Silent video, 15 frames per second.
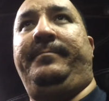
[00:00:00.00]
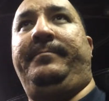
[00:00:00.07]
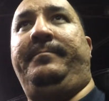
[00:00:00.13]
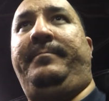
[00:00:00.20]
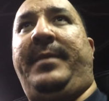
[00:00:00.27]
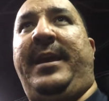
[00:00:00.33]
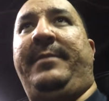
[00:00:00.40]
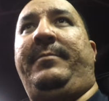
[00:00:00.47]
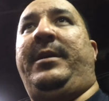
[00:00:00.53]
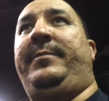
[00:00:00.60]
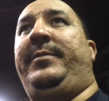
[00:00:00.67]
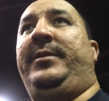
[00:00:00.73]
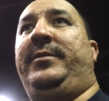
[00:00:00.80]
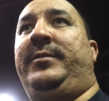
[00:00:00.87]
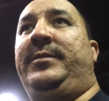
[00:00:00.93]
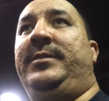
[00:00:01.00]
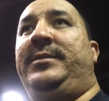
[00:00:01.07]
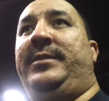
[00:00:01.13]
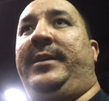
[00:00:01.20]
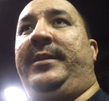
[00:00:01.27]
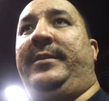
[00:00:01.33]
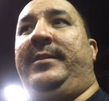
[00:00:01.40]
pay my
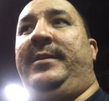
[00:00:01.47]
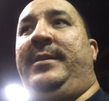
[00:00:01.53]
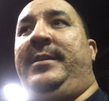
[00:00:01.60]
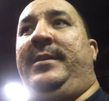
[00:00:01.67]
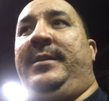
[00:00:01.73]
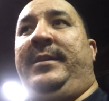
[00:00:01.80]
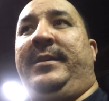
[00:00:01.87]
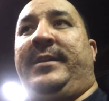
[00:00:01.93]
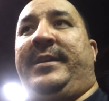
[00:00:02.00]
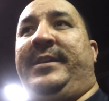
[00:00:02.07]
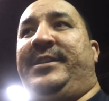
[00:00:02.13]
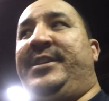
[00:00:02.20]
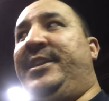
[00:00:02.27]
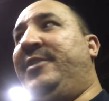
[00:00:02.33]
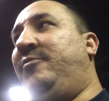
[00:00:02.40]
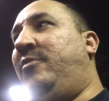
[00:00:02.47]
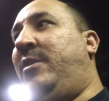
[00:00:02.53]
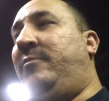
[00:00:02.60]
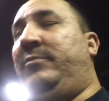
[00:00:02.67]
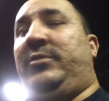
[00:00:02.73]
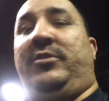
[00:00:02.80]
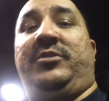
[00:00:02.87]
bills and continue
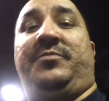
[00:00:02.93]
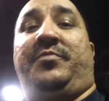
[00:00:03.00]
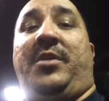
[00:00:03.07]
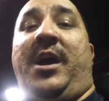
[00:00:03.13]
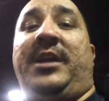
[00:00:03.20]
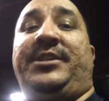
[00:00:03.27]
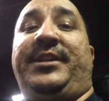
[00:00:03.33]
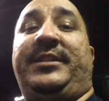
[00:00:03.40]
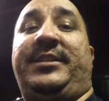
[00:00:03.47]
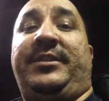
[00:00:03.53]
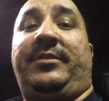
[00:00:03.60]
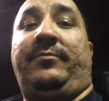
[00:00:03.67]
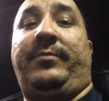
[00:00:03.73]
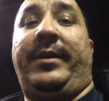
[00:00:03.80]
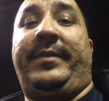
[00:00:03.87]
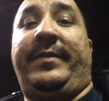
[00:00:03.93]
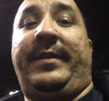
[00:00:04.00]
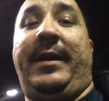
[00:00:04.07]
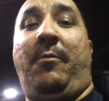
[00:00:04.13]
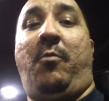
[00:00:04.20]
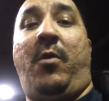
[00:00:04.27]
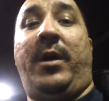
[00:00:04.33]
on with those projects at the rate
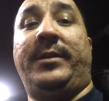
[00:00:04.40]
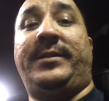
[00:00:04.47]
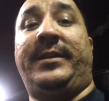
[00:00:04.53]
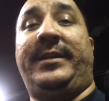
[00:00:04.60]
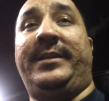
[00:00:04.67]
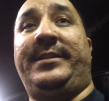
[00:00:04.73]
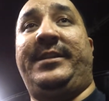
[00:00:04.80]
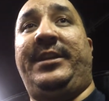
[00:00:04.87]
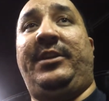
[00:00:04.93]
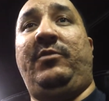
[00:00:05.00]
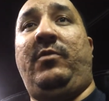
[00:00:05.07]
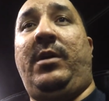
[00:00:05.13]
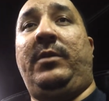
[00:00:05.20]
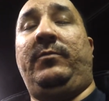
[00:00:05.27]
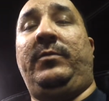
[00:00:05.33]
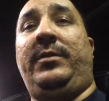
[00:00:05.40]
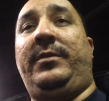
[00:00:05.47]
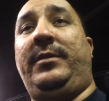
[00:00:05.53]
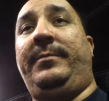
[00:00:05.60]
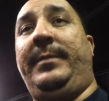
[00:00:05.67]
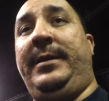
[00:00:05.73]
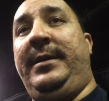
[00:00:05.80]
that I want to continue on
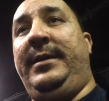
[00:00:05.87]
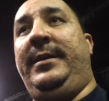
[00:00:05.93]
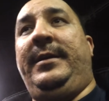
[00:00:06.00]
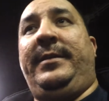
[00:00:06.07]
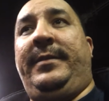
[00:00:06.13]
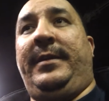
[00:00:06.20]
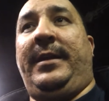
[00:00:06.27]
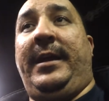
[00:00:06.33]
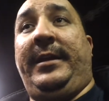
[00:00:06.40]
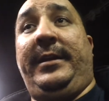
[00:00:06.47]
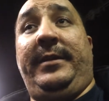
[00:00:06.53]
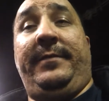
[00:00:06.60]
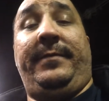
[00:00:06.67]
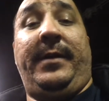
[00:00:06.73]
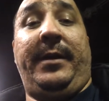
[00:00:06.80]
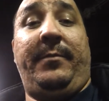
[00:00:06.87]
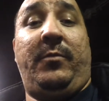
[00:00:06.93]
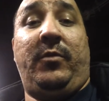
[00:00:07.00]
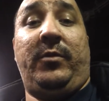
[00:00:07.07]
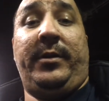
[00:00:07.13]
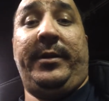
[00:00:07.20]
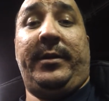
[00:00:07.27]
with them, then I need to find
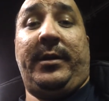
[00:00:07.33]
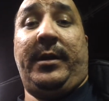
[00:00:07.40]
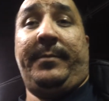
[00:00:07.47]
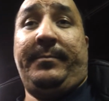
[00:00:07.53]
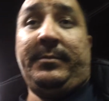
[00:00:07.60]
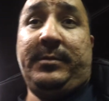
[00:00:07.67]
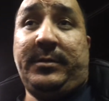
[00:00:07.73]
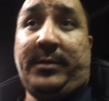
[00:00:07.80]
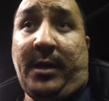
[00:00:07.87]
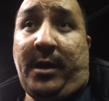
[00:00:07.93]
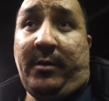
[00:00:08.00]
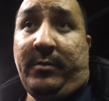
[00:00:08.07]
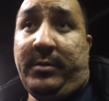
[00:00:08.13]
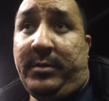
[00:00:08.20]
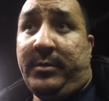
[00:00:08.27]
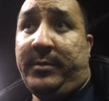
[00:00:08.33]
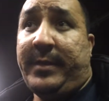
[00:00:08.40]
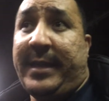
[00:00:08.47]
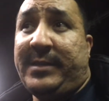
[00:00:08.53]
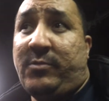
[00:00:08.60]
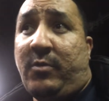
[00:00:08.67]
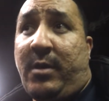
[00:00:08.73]
more income. So
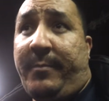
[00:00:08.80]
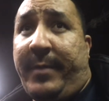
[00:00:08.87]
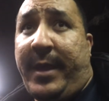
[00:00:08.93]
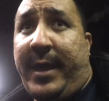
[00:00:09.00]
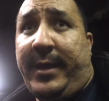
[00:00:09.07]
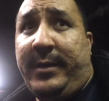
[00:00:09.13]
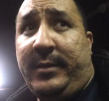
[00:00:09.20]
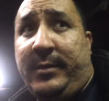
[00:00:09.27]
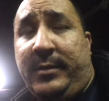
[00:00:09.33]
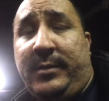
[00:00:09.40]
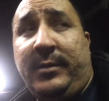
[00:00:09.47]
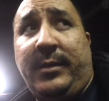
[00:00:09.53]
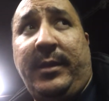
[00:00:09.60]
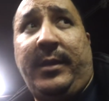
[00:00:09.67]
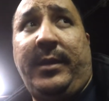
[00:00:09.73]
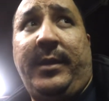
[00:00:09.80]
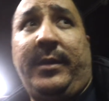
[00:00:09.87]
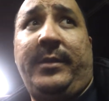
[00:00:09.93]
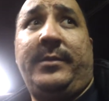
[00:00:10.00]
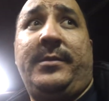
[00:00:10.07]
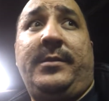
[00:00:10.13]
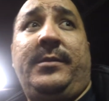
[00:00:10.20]
that's where I'm at,
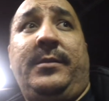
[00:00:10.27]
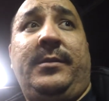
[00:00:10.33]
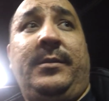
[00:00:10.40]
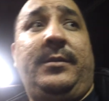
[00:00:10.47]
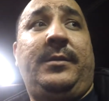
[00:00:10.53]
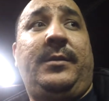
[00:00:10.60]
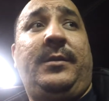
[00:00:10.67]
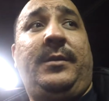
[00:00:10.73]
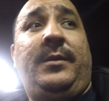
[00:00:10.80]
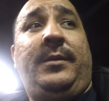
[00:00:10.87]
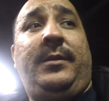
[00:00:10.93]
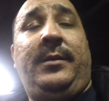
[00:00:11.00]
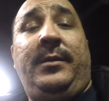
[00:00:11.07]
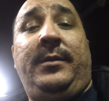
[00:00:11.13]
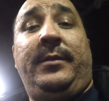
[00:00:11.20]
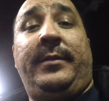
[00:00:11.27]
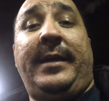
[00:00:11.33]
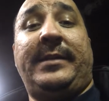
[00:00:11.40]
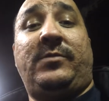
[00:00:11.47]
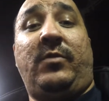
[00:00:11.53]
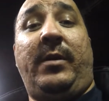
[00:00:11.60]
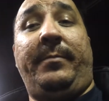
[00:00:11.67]
and
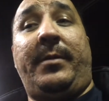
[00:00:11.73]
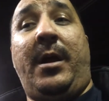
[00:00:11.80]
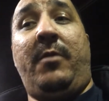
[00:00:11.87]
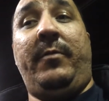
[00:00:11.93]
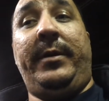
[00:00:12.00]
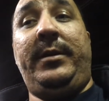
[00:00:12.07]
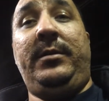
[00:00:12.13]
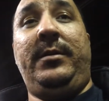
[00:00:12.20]
that's where I'm going.